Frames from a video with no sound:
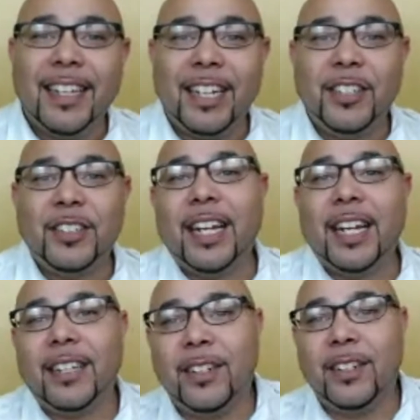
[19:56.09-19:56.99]
And then you
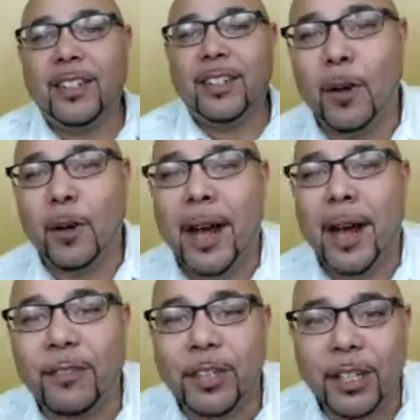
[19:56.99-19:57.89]
said, go
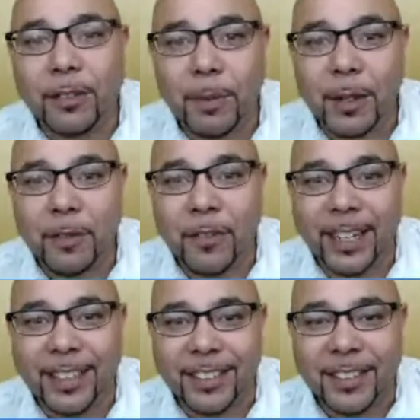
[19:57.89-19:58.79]
back, give yourself some
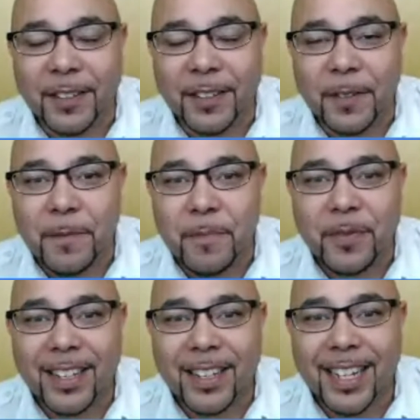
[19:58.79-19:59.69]
advice.
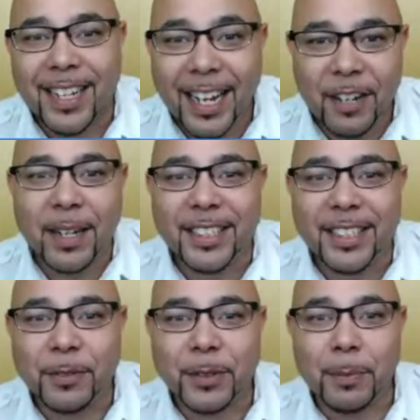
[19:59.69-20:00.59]
I gave
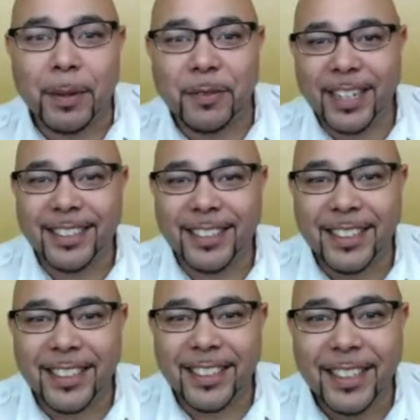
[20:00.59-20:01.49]
myself some
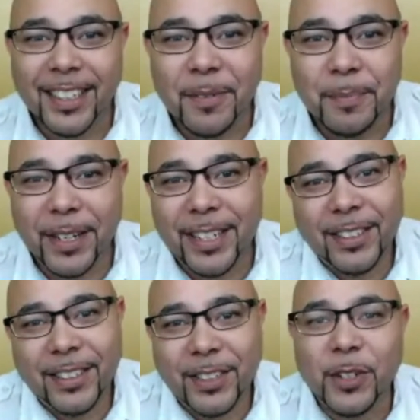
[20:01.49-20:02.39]
advice.
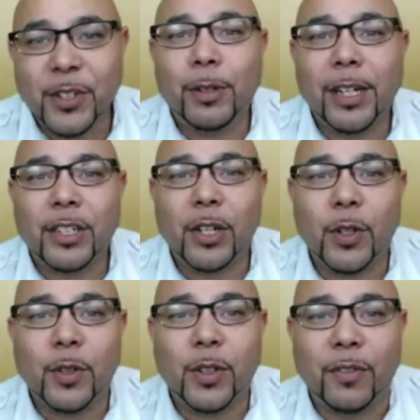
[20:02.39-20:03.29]
because you really
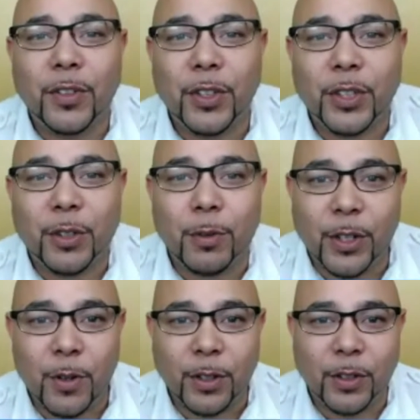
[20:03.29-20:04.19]
don't know the future
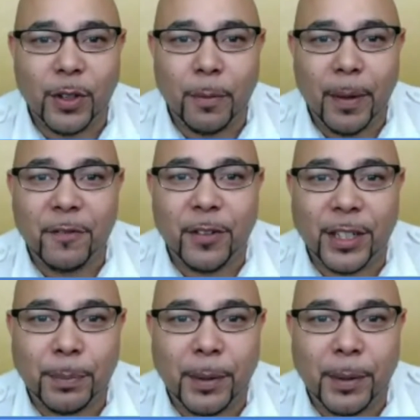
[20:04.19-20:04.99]
when you're going through the painful